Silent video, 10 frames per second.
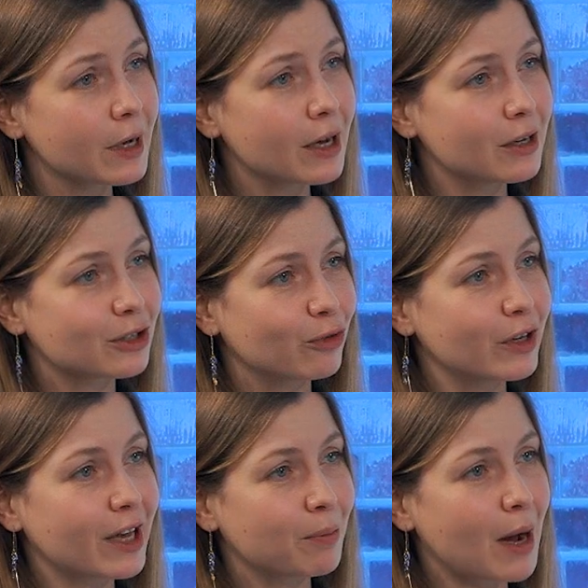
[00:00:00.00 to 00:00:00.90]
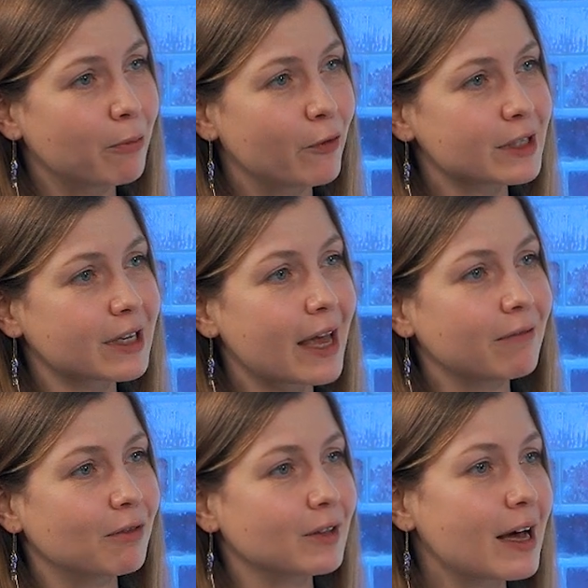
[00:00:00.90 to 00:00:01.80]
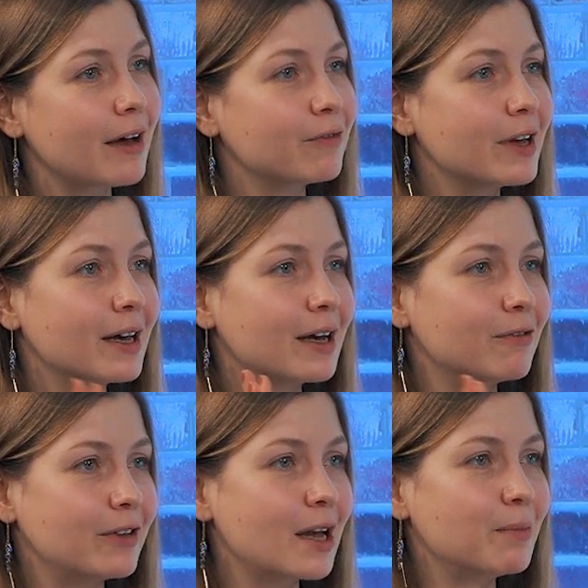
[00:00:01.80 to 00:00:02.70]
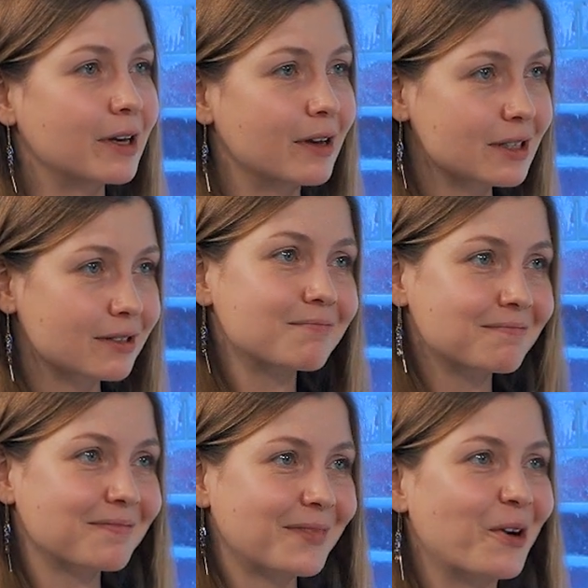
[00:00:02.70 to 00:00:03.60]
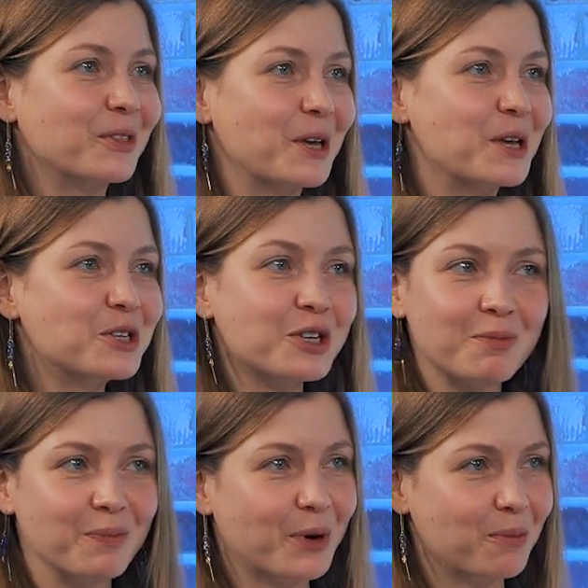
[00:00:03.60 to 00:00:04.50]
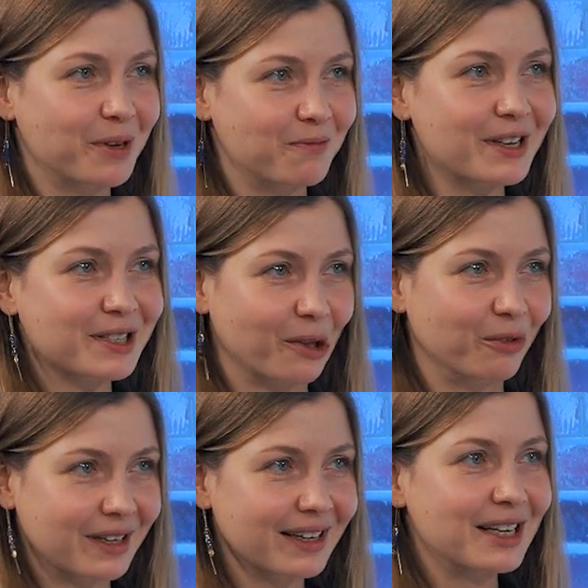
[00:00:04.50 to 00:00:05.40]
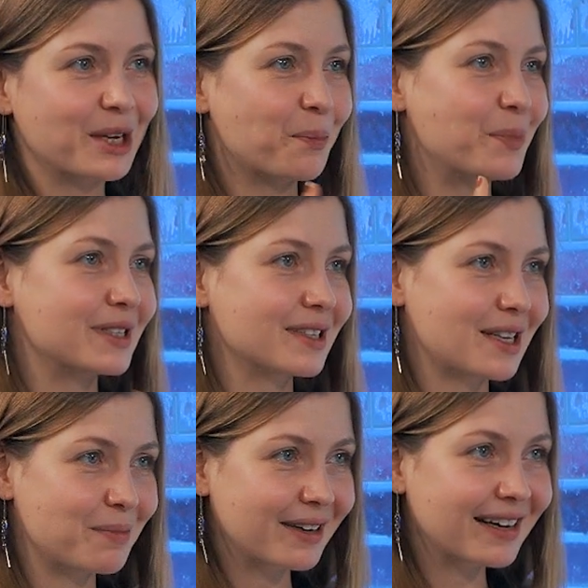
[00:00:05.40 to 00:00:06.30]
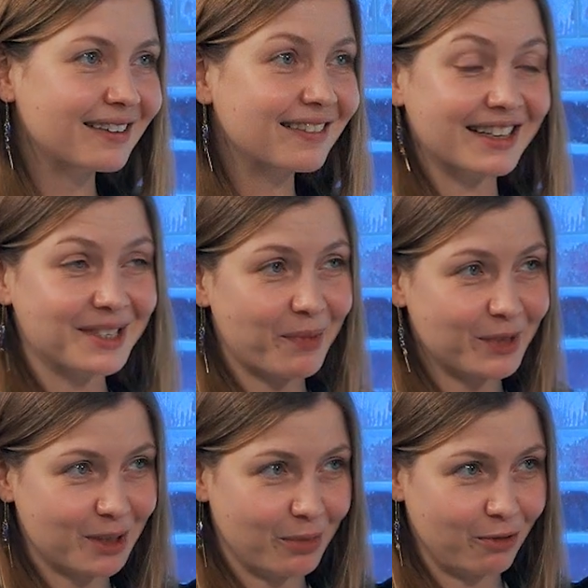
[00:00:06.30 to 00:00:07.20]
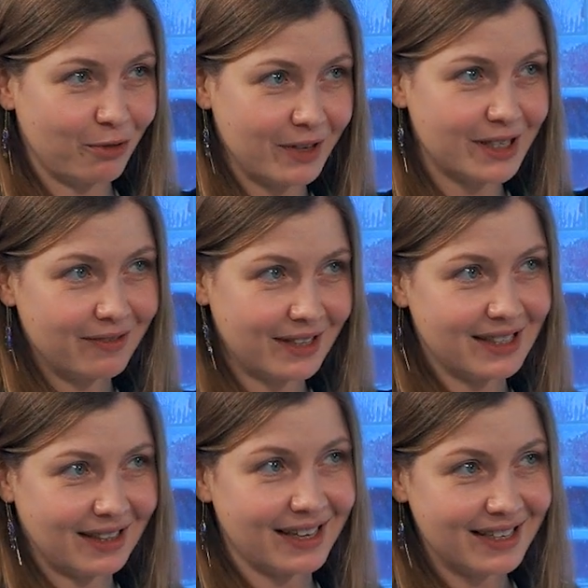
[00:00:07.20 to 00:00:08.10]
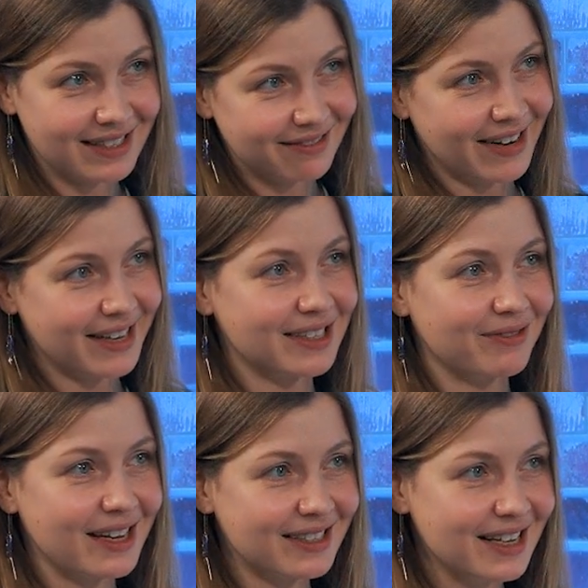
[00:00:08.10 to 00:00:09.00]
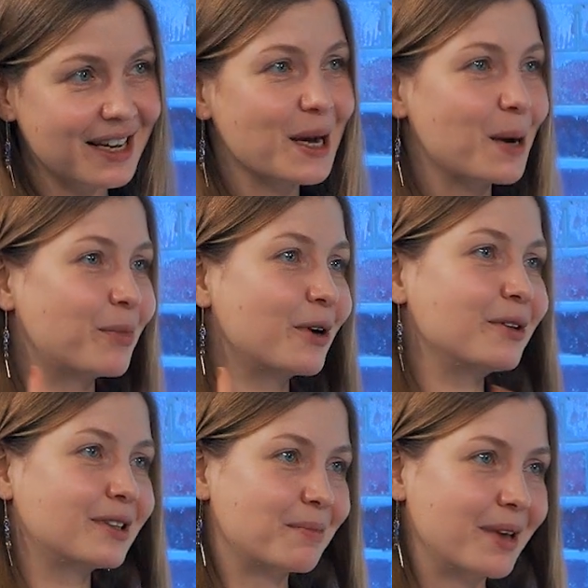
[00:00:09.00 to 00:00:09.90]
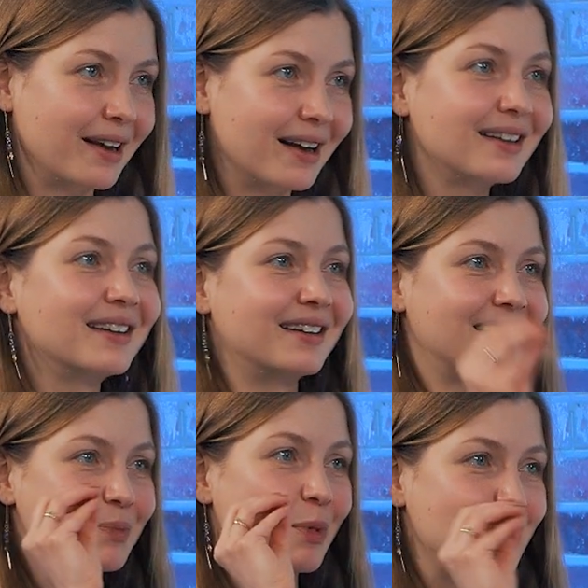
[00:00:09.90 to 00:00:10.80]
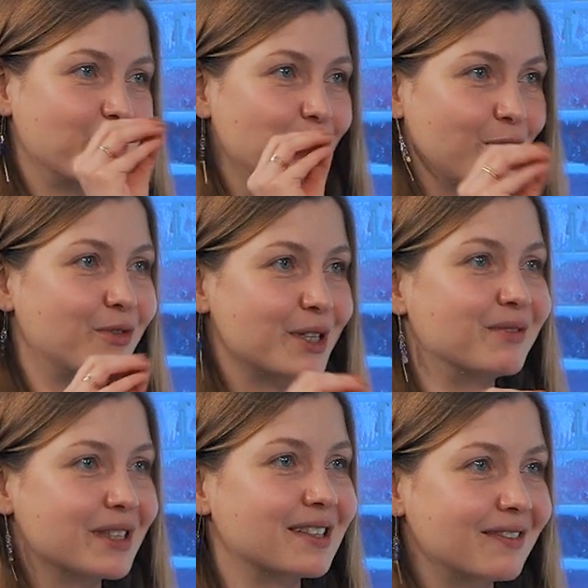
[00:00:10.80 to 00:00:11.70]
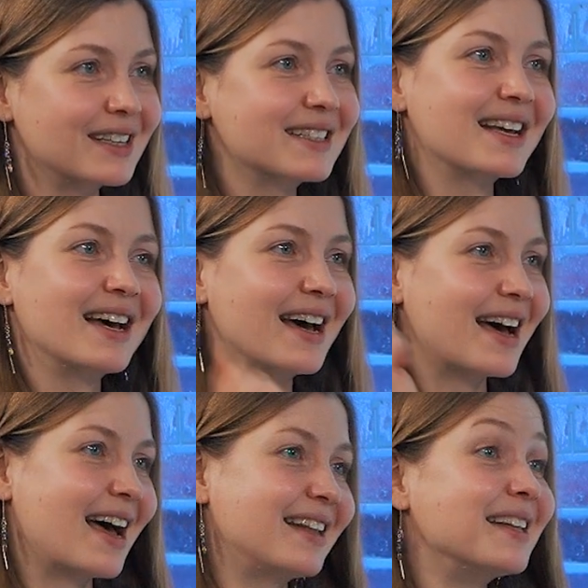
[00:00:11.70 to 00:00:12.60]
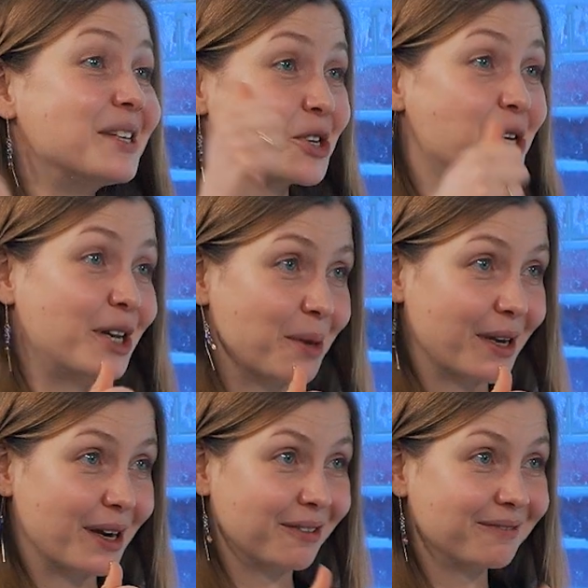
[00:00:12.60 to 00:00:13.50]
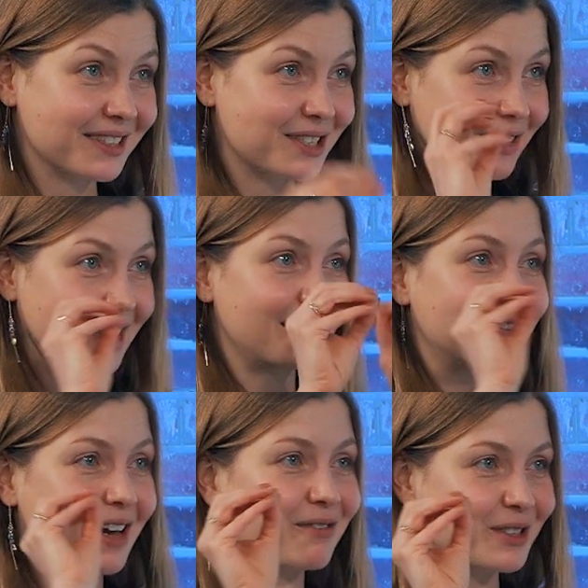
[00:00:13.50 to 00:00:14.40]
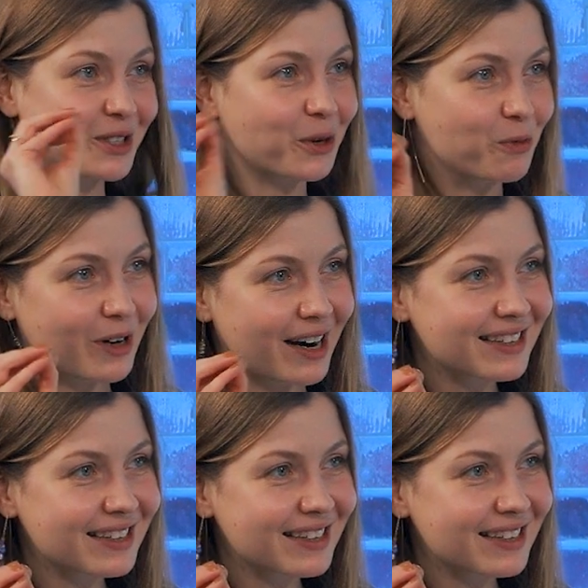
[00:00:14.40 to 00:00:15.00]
So we came up with, hey, we will have 3 amigas on each problem we're solving. Business amiga, responsible for this, and this, race-wise. Product amiga, responsible for this, and this, and engineering amiga. So we kind of have this triumvirate.